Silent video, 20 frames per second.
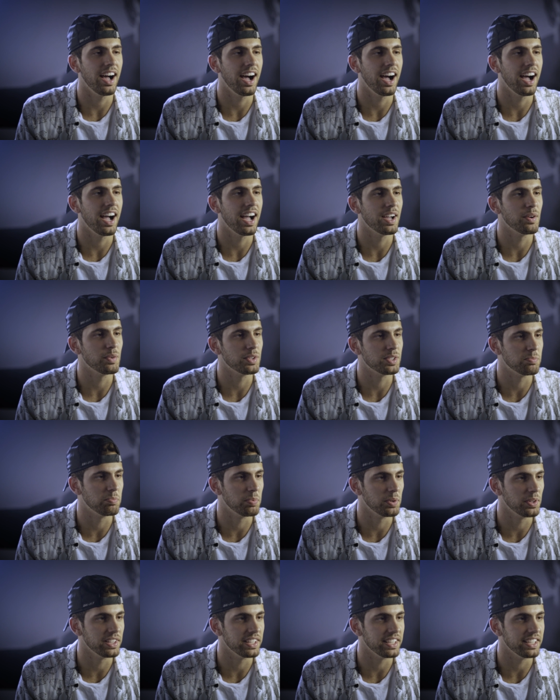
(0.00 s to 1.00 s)
I was
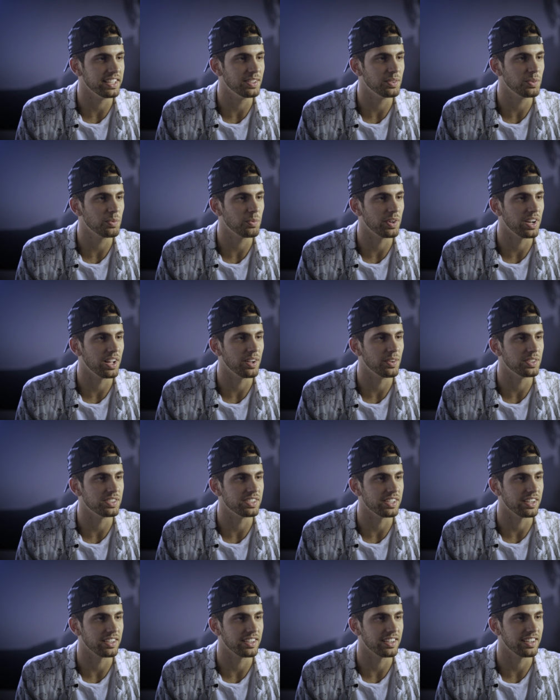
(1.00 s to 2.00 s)
bullied when I
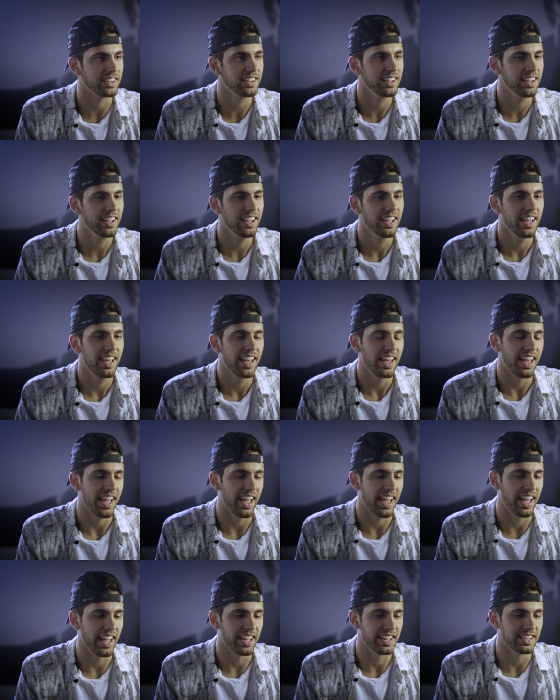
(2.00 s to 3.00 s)
was younger.
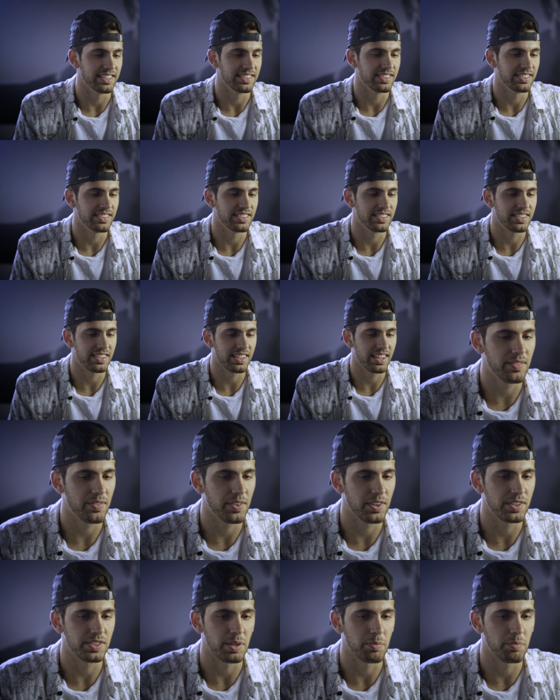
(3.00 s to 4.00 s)
And
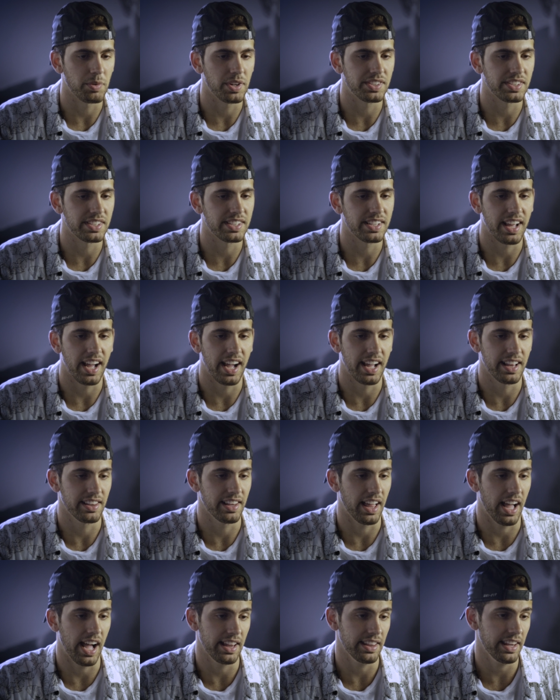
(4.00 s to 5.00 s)
for some reason, I,
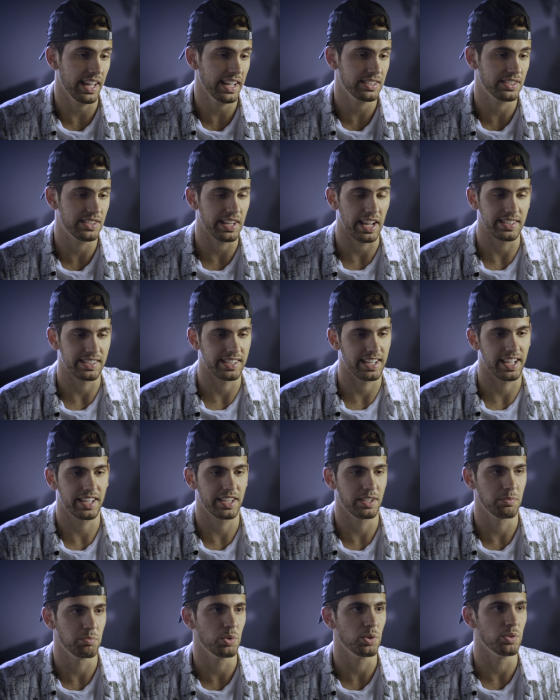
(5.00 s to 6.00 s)
I liked dancing. I
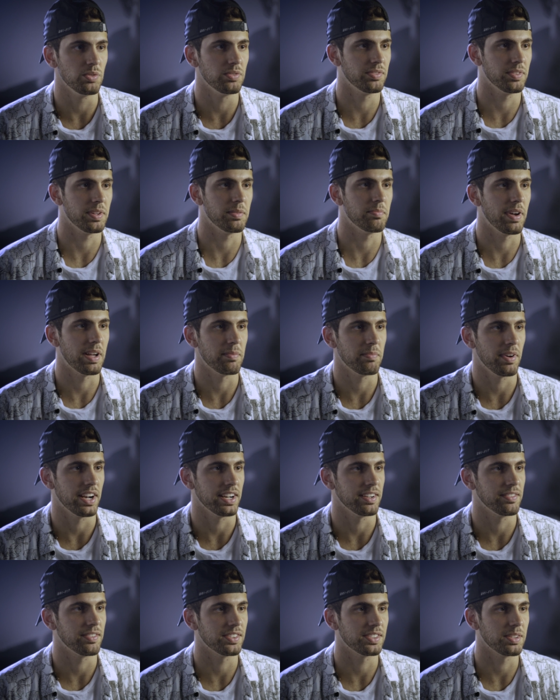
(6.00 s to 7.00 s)
could move my
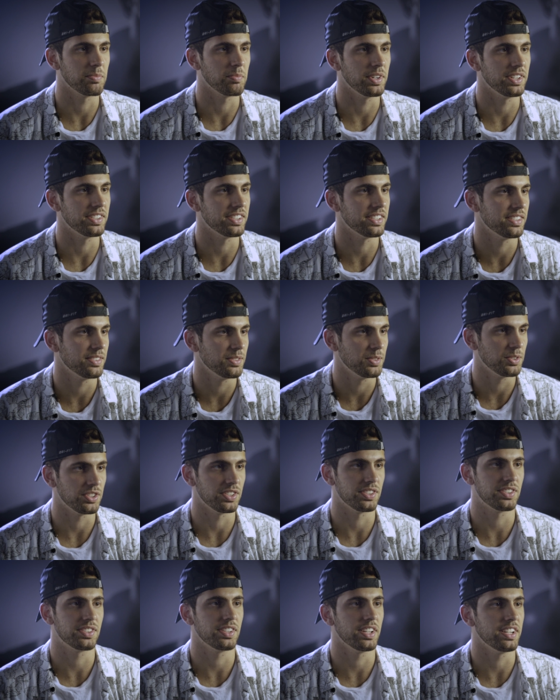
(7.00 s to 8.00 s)
body for some reason. It was
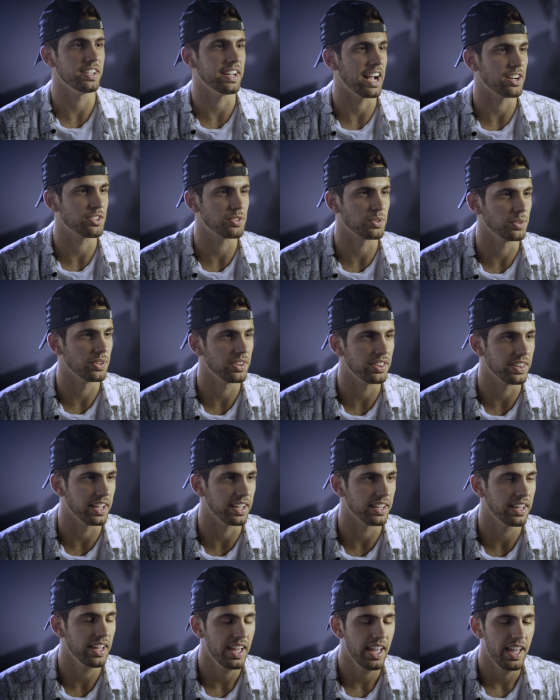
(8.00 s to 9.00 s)
just a natural
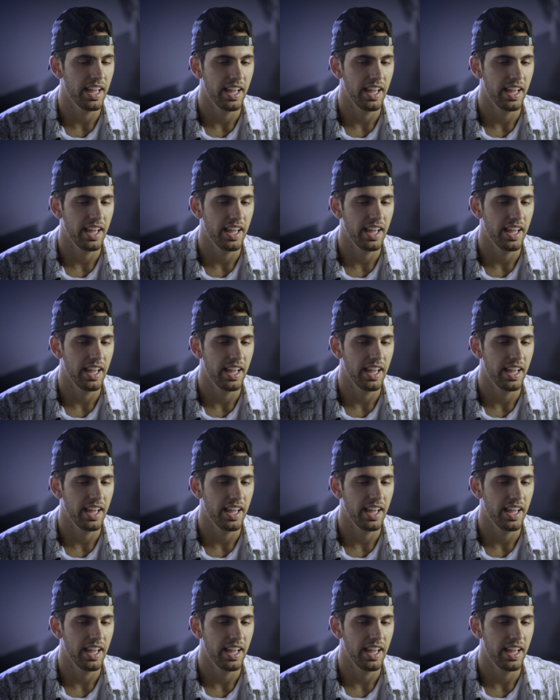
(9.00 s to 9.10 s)
thing.